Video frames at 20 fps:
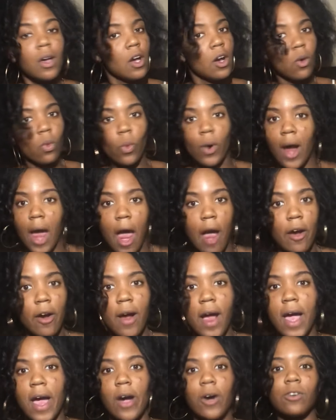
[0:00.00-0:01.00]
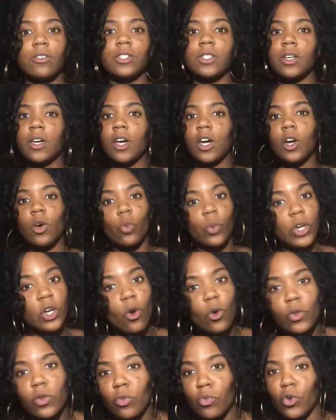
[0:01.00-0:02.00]
we're at her house. We
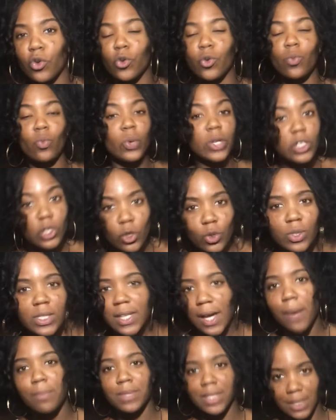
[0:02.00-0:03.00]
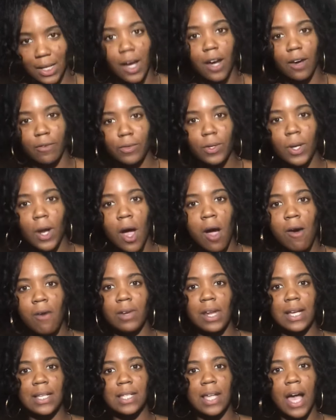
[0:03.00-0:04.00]
go in the room. We do some stuff, you know.
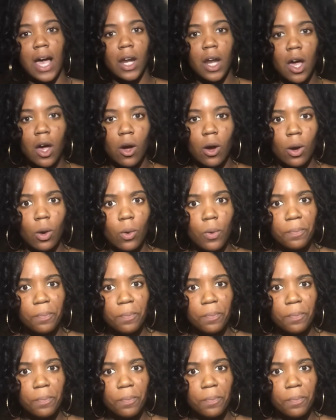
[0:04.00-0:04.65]
Next thing I know,